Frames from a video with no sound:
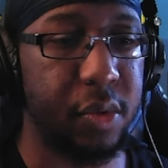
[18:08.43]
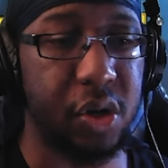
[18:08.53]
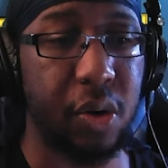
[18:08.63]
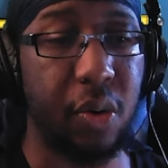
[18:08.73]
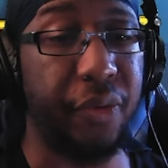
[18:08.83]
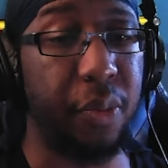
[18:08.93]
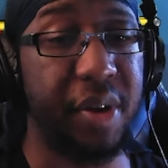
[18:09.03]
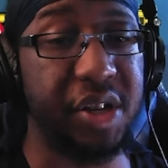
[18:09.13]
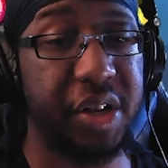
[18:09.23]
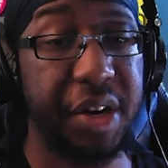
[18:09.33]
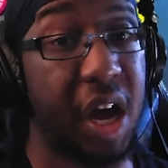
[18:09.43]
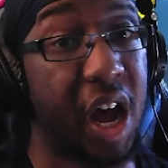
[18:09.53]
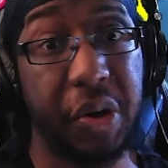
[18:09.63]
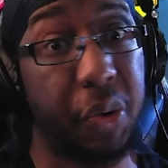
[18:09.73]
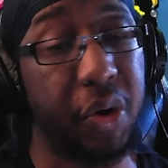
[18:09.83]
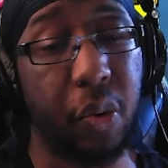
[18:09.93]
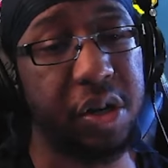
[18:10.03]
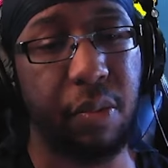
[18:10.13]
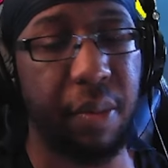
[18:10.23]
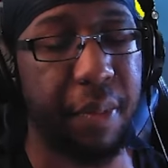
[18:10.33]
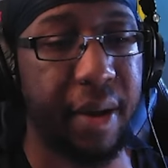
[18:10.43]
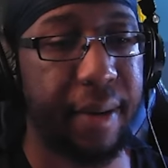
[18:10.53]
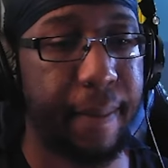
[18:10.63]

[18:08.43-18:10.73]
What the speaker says: So if you missed it, I don't know when it's coming back.